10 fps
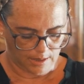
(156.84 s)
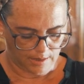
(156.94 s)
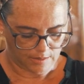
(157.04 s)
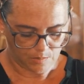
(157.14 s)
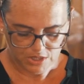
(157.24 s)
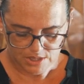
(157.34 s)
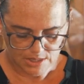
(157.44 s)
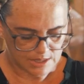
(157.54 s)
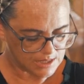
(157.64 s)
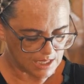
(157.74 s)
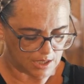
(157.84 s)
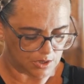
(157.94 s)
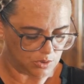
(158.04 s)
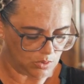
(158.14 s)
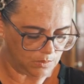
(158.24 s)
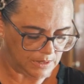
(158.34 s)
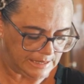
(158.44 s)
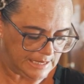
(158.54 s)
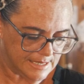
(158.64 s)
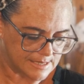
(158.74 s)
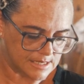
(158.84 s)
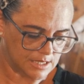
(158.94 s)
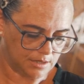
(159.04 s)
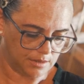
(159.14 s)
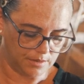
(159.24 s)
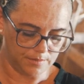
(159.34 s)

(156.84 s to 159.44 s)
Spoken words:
And then we're just going to take a normal elastic